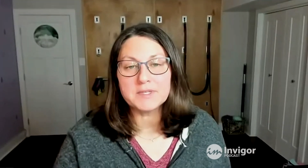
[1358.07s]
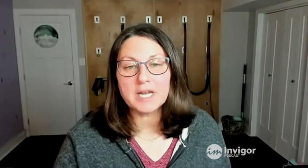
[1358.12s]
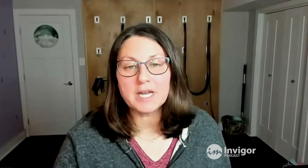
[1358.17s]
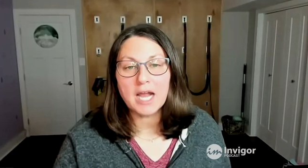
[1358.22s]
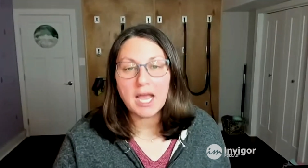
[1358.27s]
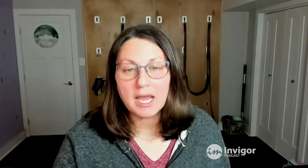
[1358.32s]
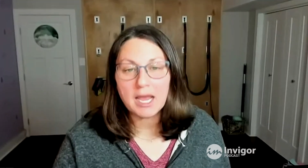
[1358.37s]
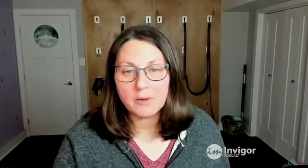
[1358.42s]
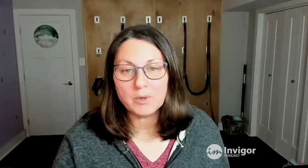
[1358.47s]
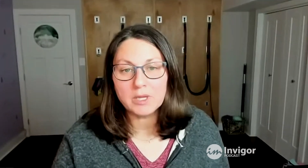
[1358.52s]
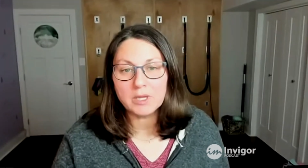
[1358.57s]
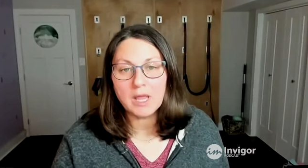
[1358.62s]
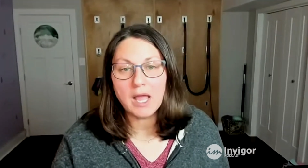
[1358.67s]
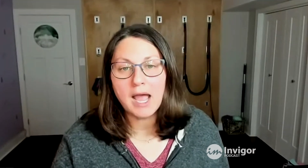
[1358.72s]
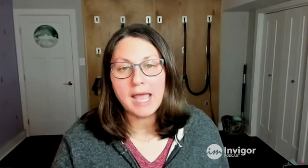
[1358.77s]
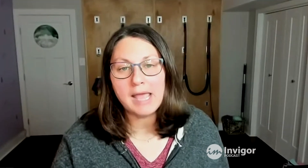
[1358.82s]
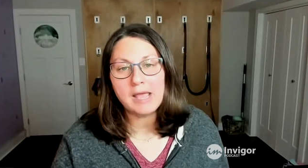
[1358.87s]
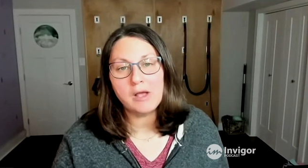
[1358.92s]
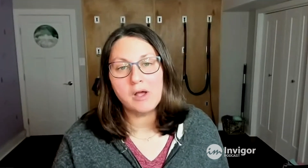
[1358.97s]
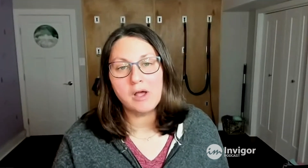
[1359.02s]
that I
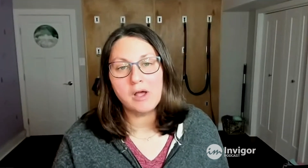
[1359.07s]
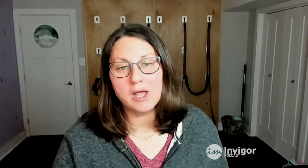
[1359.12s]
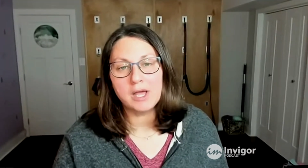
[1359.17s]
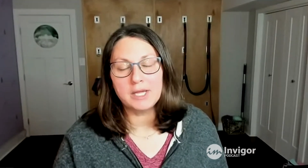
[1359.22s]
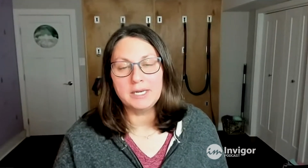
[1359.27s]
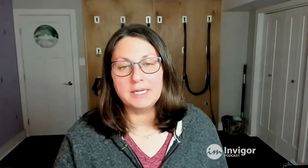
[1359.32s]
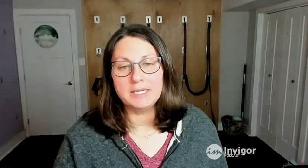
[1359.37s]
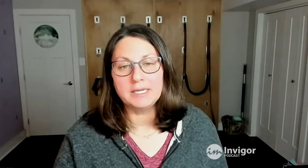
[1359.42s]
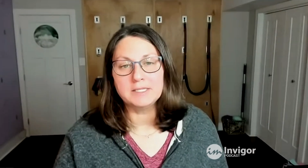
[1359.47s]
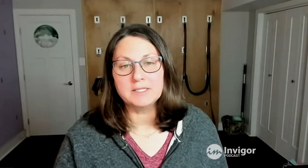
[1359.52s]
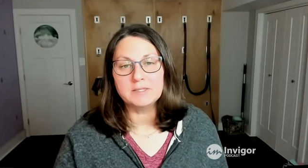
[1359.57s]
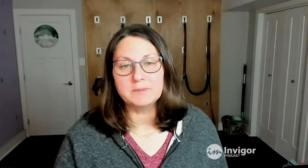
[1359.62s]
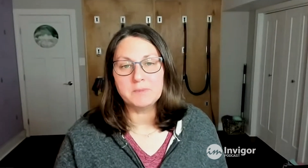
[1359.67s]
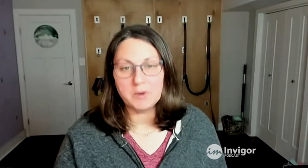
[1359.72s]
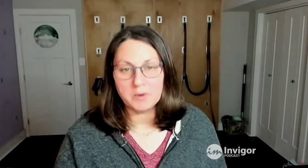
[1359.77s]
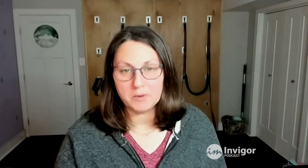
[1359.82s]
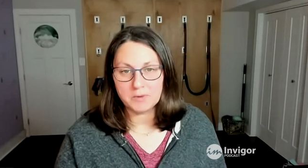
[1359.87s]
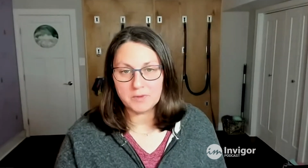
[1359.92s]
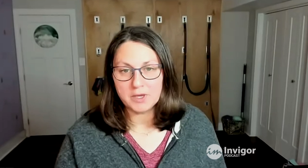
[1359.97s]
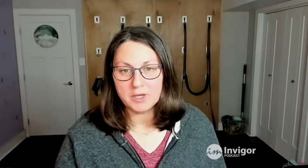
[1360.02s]
rely on as
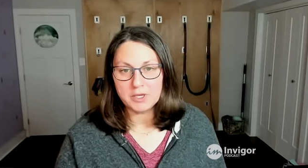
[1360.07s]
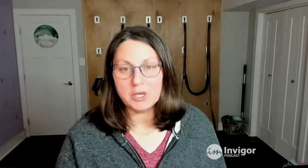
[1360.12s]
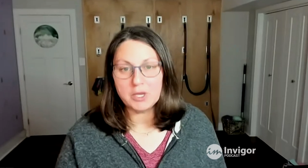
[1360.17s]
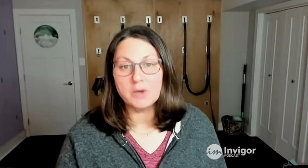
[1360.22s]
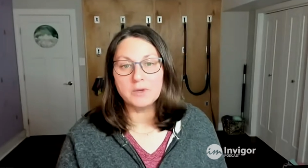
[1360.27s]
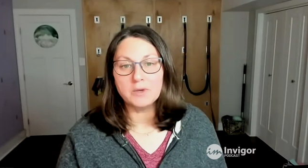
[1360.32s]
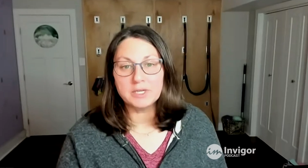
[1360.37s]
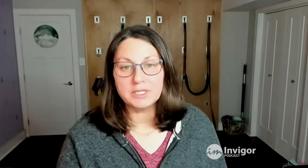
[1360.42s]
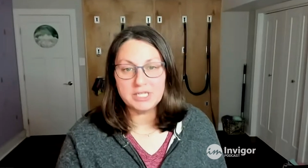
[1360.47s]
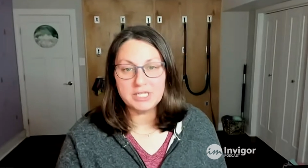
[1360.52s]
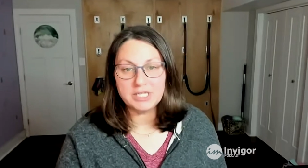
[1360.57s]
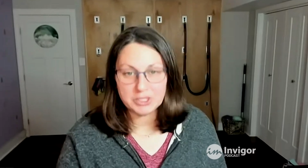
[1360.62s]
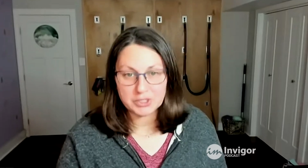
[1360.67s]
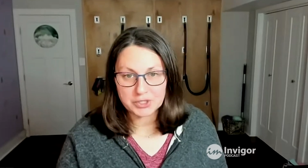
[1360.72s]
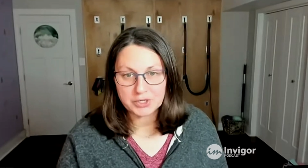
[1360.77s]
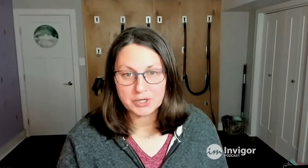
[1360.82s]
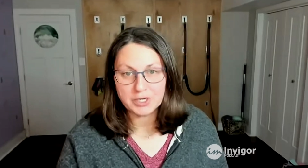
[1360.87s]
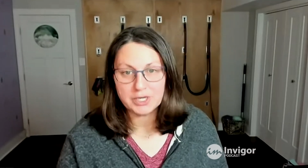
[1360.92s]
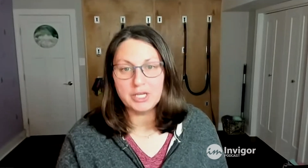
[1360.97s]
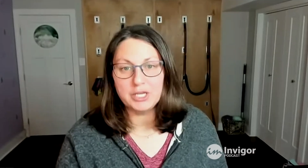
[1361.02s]
both a yoga
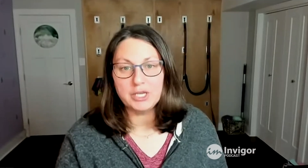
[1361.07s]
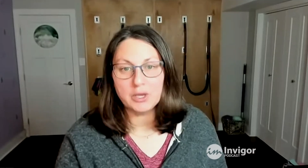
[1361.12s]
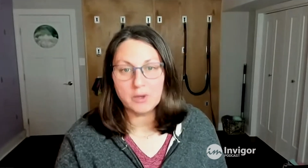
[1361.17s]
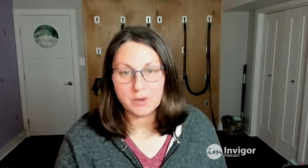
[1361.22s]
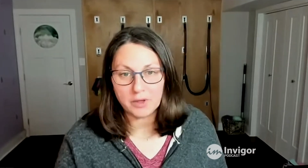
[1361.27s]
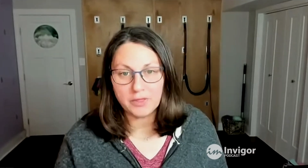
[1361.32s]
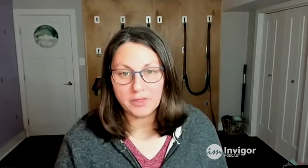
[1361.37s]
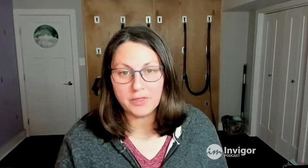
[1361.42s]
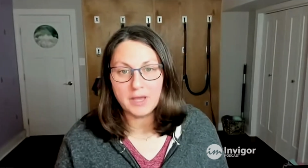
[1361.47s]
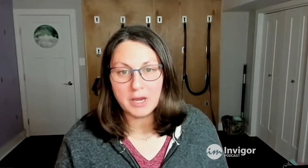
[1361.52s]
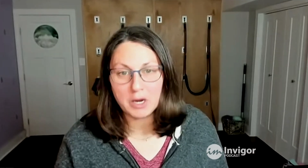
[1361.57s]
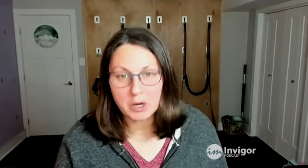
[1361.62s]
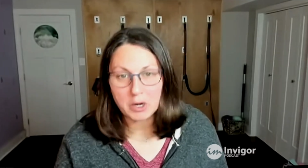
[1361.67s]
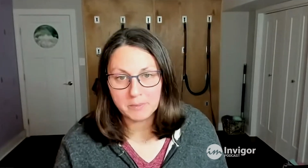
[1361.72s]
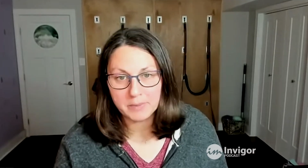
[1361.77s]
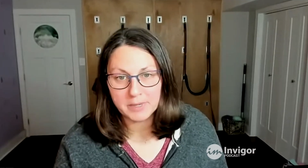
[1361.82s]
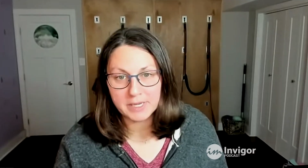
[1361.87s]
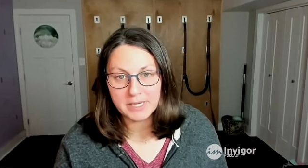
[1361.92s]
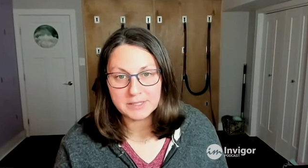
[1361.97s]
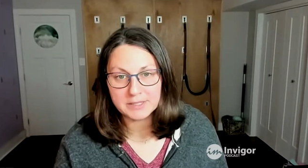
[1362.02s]
teacher and a yoga
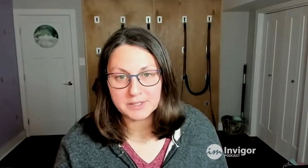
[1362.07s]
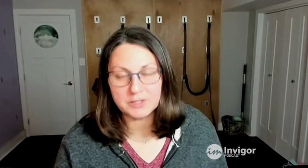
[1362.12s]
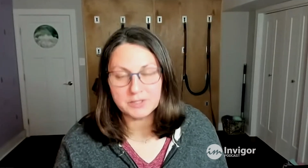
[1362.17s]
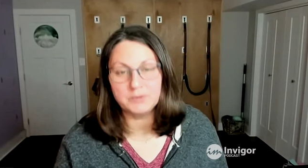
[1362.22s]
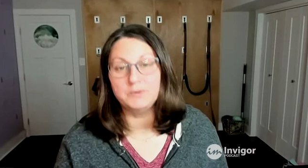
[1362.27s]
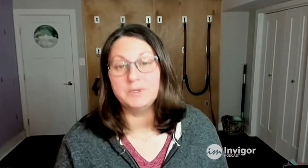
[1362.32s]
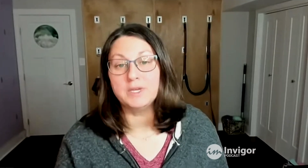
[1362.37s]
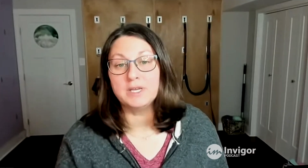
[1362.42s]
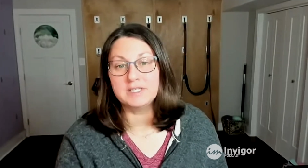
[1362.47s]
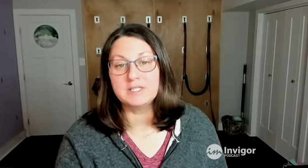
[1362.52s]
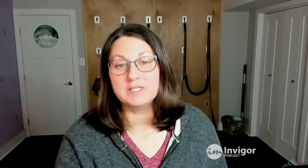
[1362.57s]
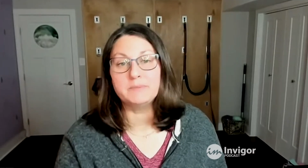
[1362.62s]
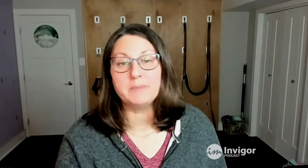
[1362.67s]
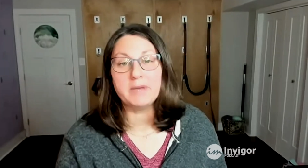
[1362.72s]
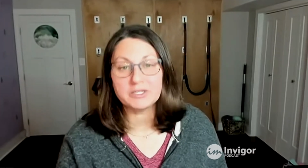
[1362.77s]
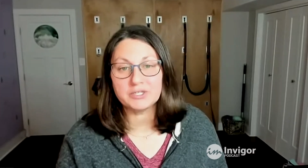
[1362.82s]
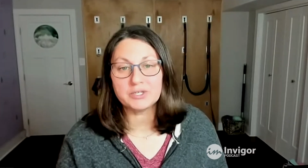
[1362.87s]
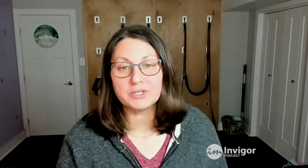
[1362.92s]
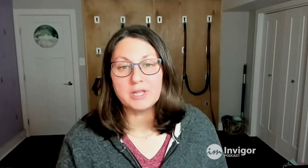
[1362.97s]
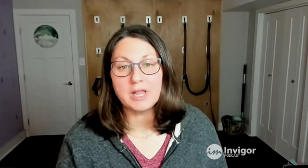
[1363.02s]
therapist who does
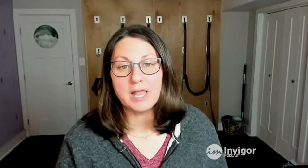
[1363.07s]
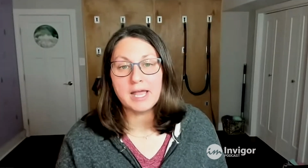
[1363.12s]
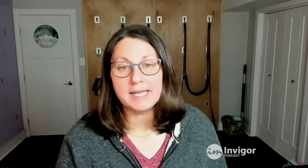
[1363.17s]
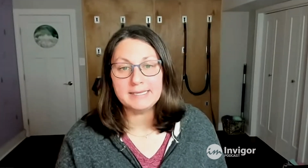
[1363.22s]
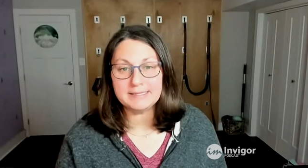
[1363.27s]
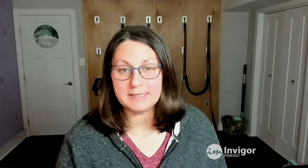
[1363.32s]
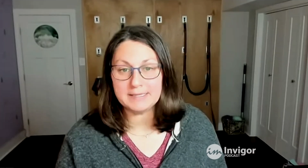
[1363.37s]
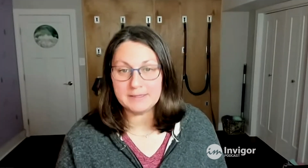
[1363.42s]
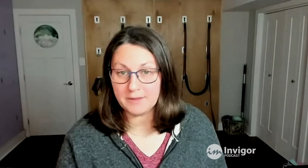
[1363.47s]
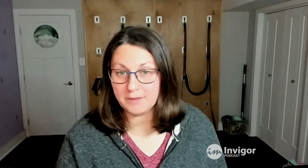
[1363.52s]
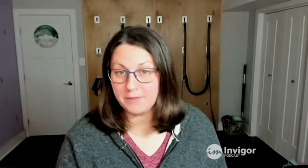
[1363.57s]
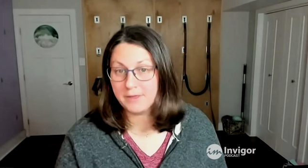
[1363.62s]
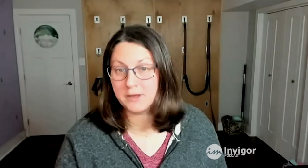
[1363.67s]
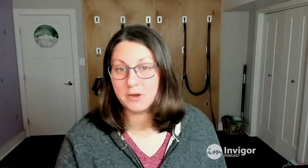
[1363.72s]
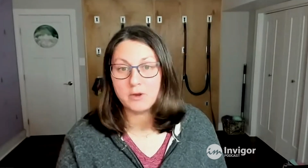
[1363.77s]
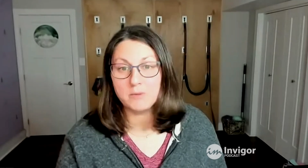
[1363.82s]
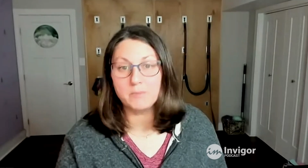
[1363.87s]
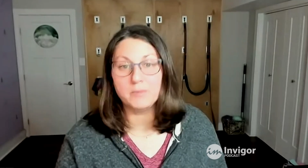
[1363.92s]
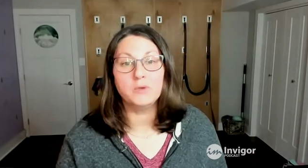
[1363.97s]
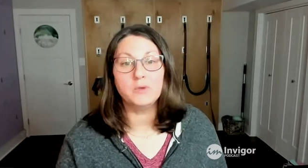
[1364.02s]
specialize in the
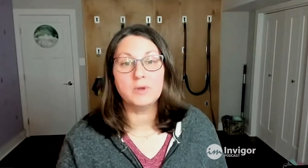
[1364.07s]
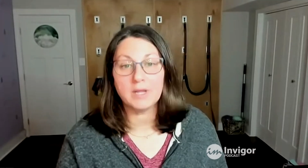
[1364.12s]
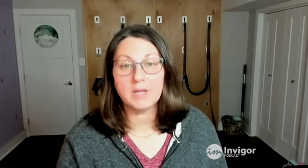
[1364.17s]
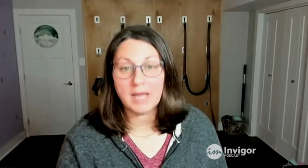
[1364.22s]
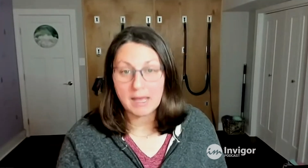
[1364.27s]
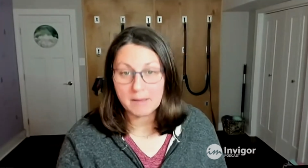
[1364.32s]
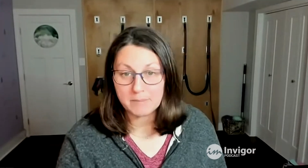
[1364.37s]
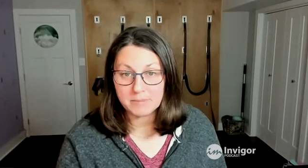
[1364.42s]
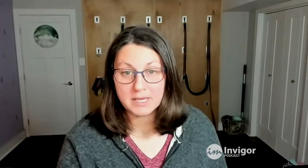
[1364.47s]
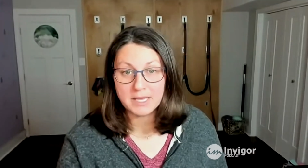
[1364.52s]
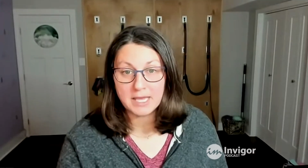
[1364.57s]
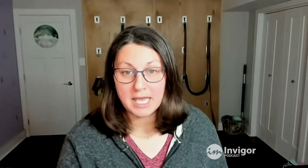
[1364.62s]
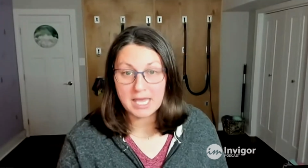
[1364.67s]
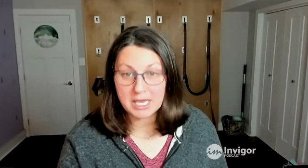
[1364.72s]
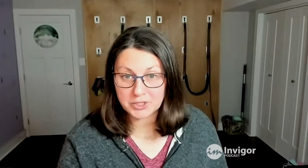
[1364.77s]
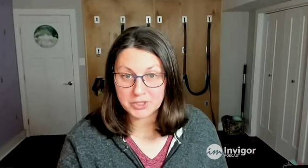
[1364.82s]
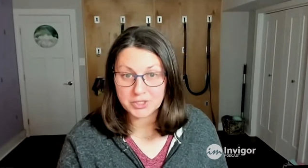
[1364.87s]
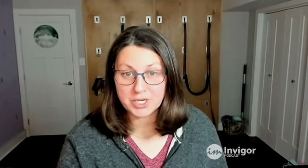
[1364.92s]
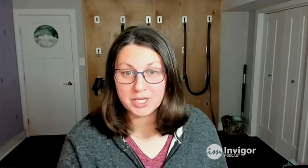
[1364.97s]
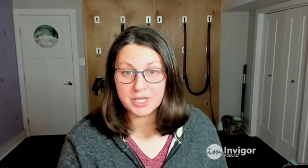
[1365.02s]
therapeutic
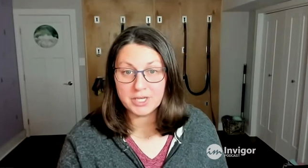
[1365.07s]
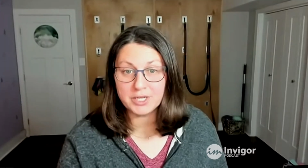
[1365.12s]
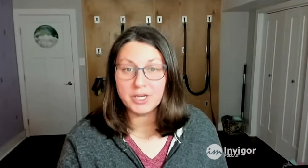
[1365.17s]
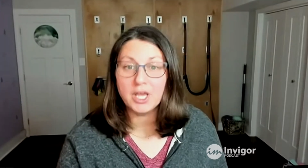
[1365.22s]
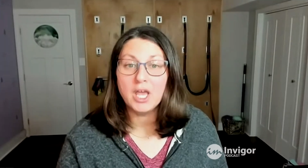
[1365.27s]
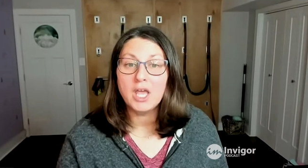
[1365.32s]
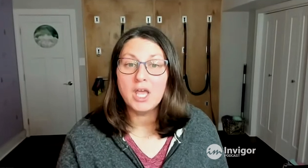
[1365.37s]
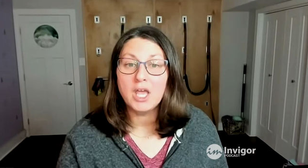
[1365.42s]
application